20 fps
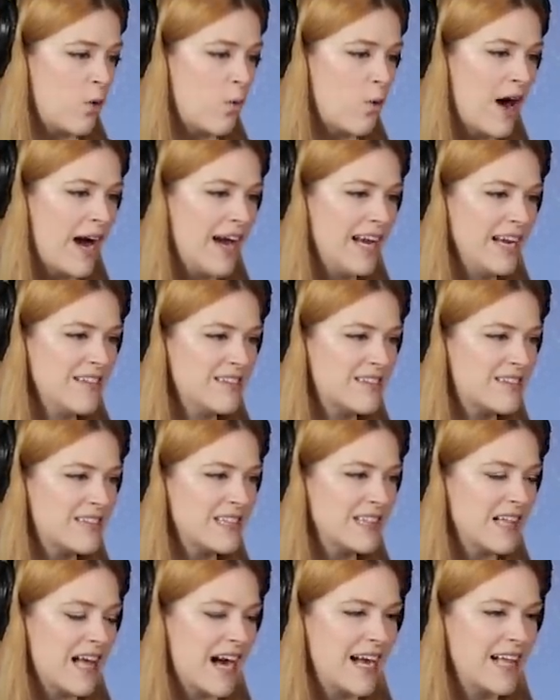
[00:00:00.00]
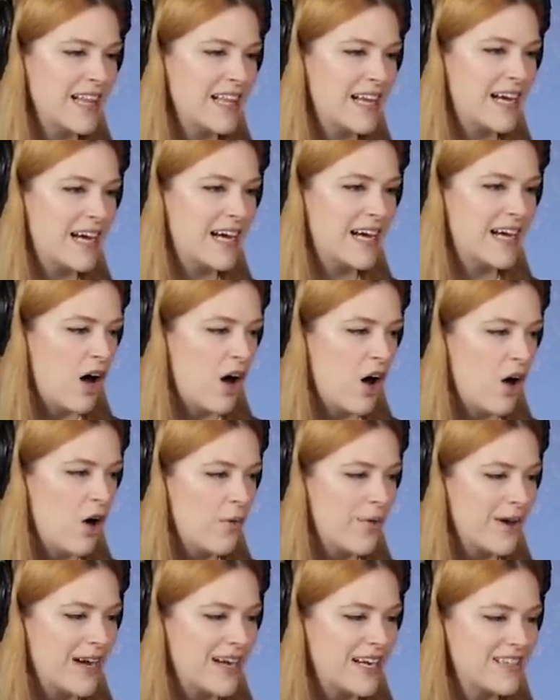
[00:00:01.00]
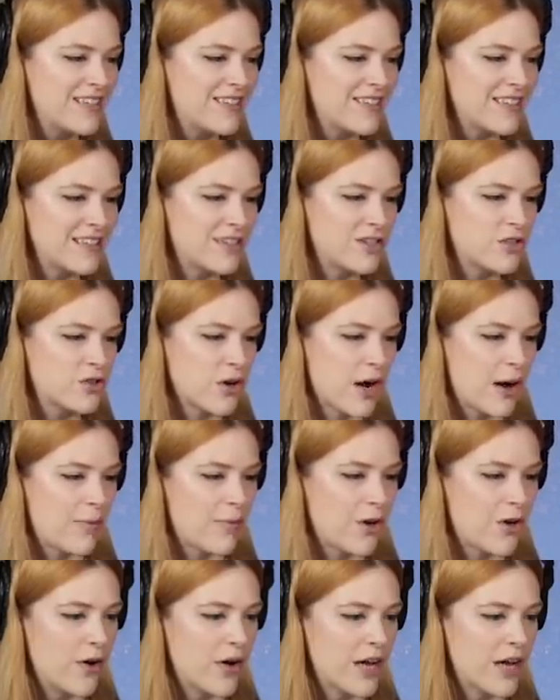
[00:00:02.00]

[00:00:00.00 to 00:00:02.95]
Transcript: Why is Delilah always in trouble?